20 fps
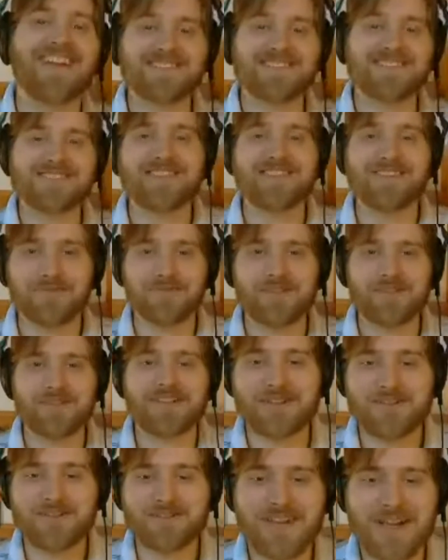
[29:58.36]
And he's getting a
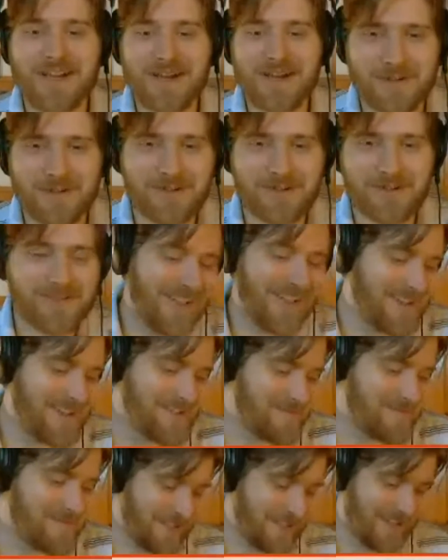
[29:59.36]
really close eyeball.
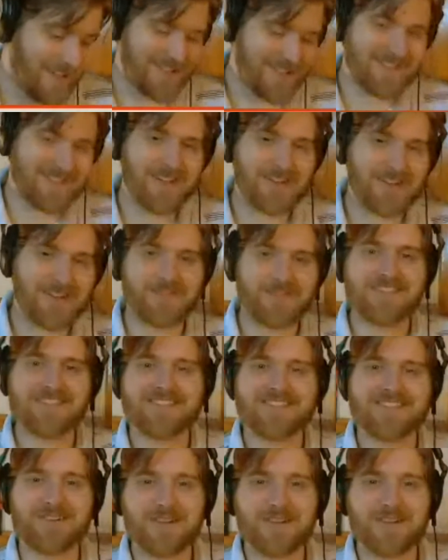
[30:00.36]
But yeah, so
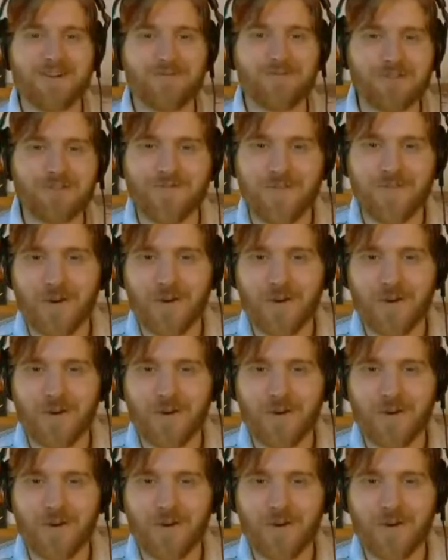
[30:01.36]
let's start it off with the